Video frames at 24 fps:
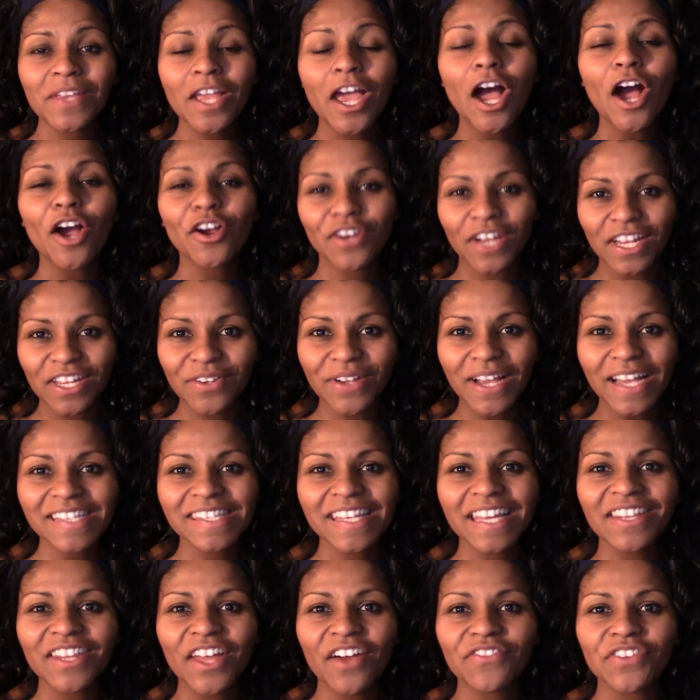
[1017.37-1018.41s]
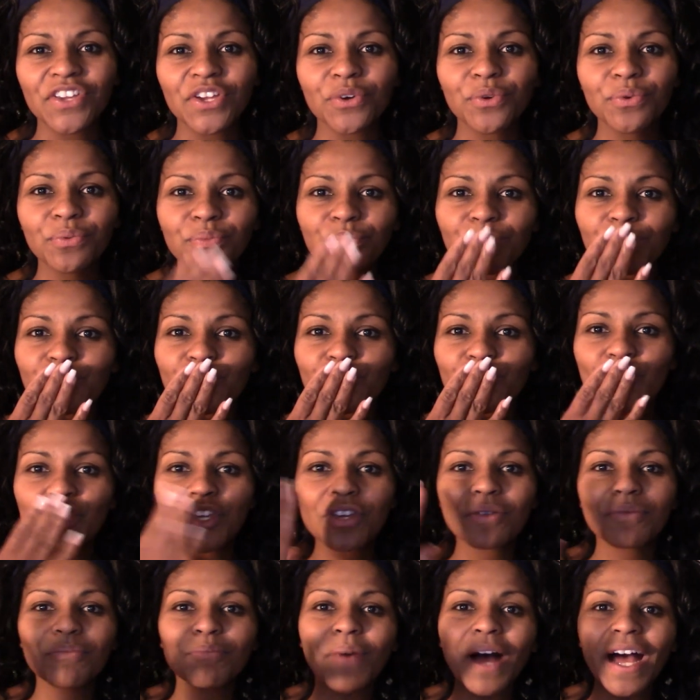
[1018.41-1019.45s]
All right, you guys, I love you.
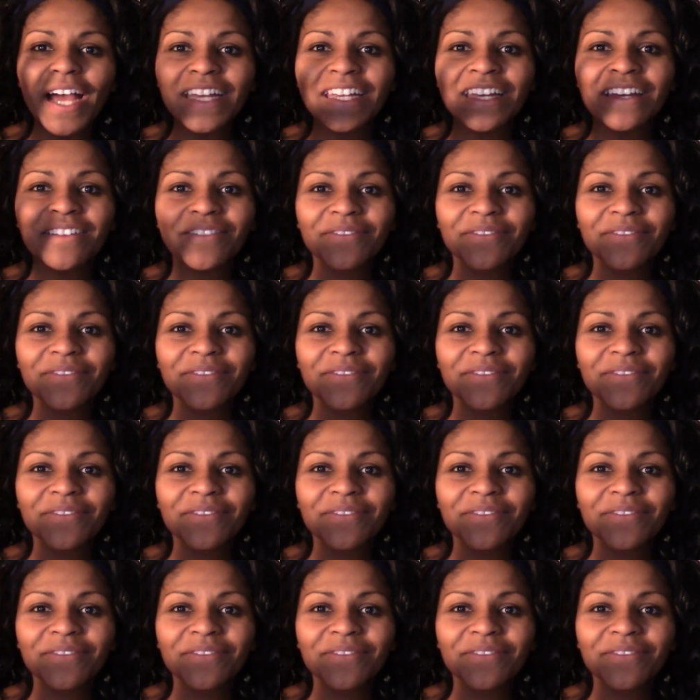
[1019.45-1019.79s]
Bye.